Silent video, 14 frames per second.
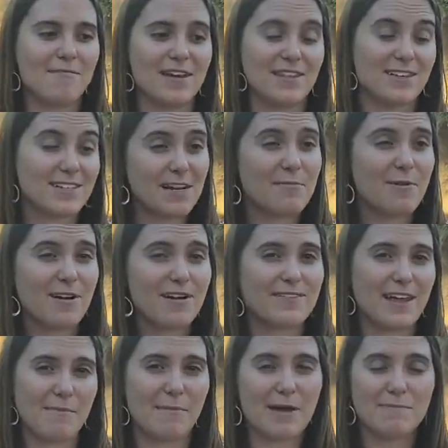In the summer,
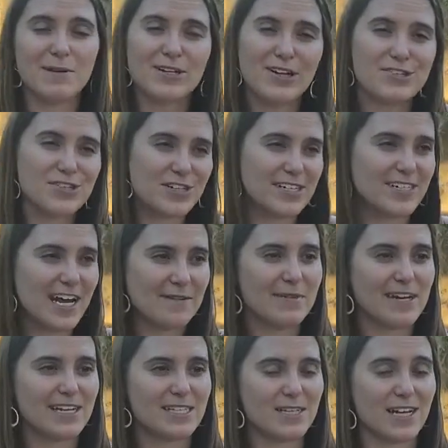that might be closer to 10
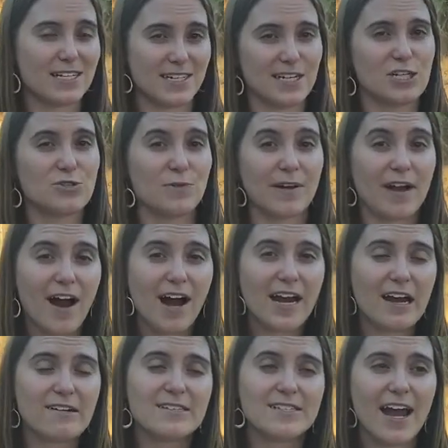minutes because it is really hot
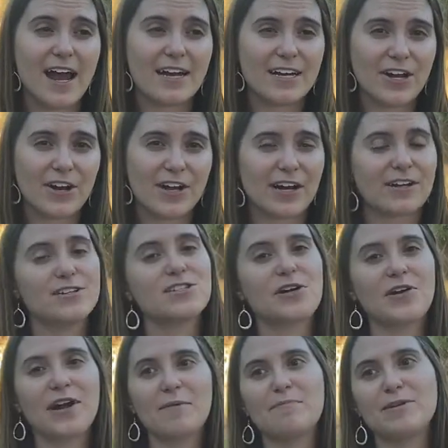outside here in
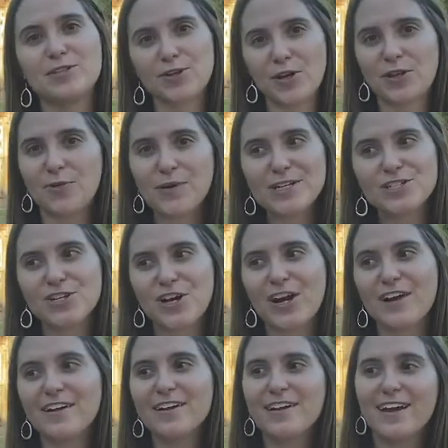Arizona, but during the
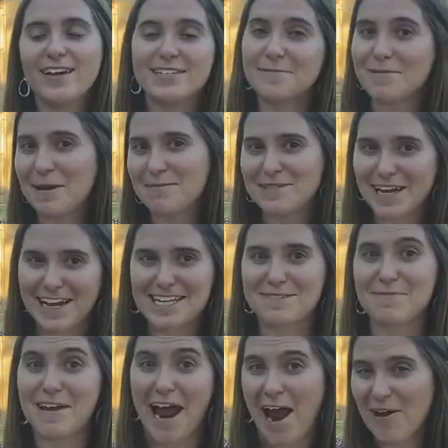winter, sometimes I can
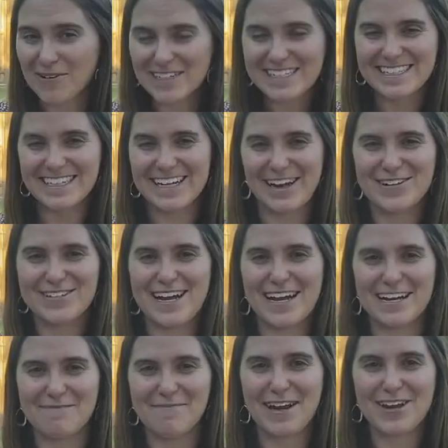spend hours sitting
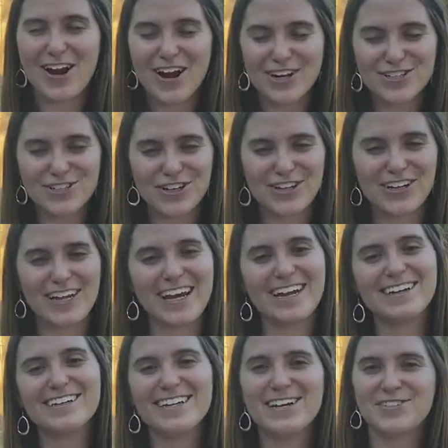outside in my yard journaling,
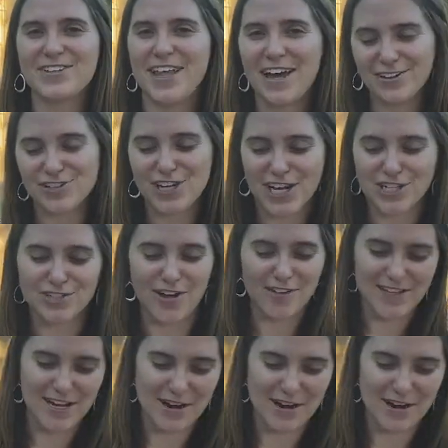so that'll change that